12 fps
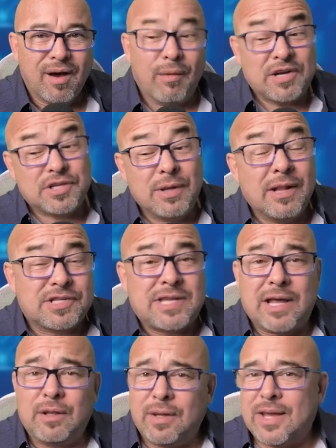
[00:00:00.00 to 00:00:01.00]
All right, so now let's
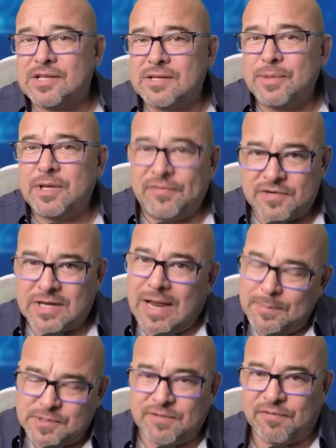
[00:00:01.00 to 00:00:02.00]
take a look at some of the different
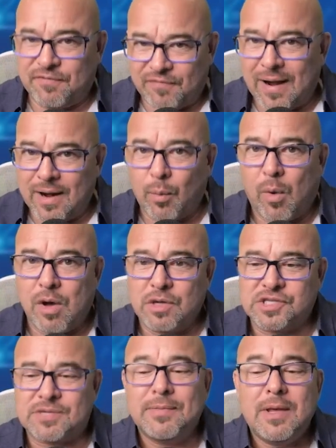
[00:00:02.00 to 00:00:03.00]
types of
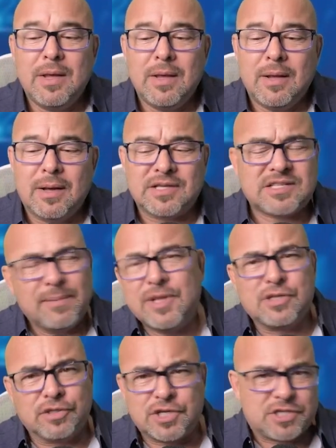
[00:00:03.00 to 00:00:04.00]
firewalls. Uh, some of
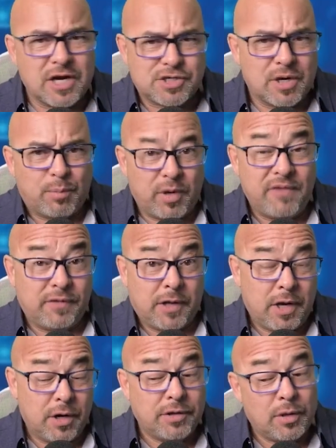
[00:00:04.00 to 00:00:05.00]
these I'll just touch on briefly
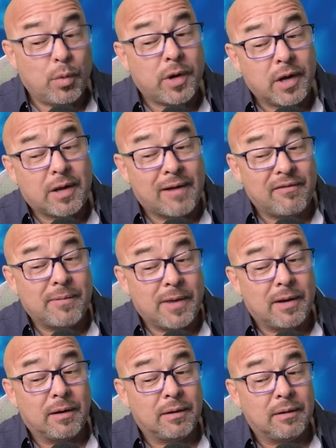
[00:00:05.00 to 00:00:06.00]
here, and then we're going to cover them
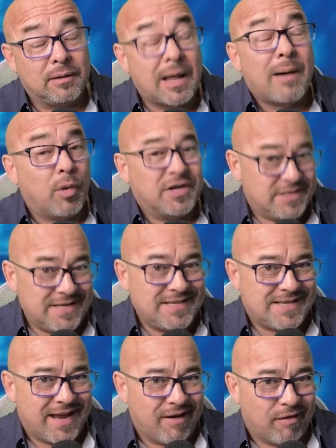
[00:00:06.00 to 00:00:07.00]
in a lot more
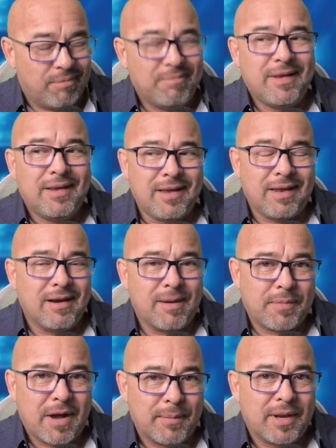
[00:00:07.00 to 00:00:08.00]
detail in
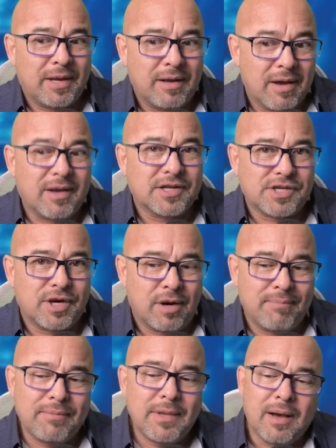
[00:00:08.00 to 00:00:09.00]
upcoming nuggets
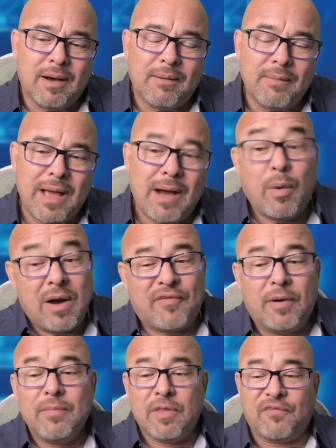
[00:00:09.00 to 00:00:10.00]
here. Um,
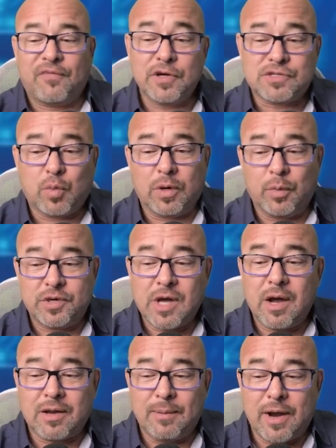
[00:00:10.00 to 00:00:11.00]
however, the first one we're
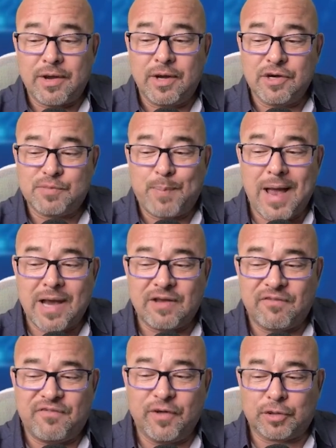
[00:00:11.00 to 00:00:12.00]
talking about here is
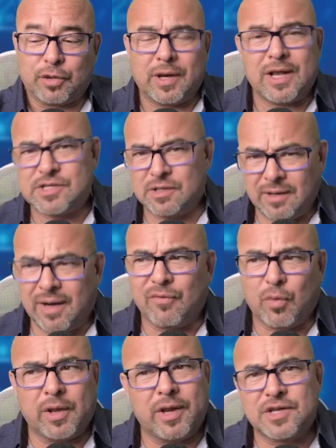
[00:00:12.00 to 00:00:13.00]
packet filtering. It's a lot
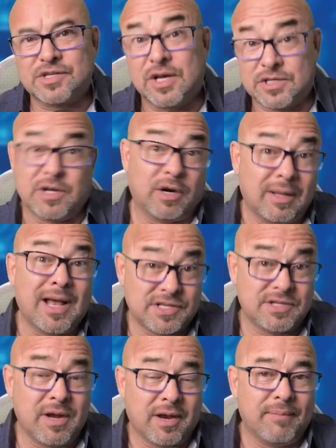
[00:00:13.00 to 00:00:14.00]
of what I discussed in our
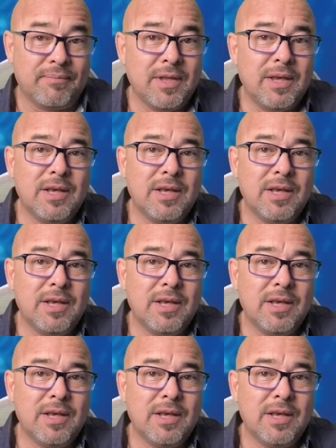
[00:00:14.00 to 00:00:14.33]
last nugget.